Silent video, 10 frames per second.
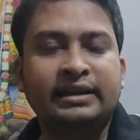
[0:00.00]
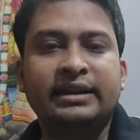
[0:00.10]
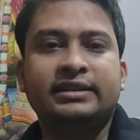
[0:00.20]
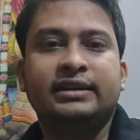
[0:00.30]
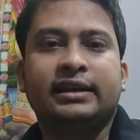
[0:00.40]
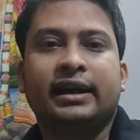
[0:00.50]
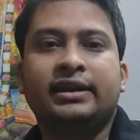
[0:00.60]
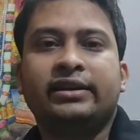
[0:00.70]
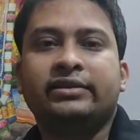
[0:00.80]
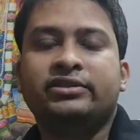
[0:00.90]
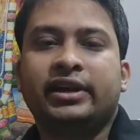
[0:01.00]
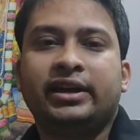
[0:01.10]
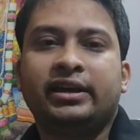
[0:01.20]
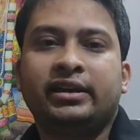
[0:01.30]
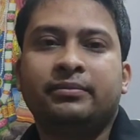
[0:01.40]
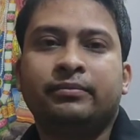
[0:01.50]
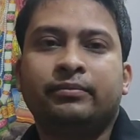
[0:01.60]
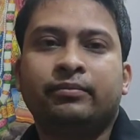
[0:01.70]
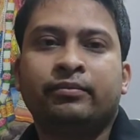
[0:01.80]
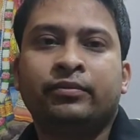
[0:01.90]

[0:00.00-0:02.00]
NEET and JEE.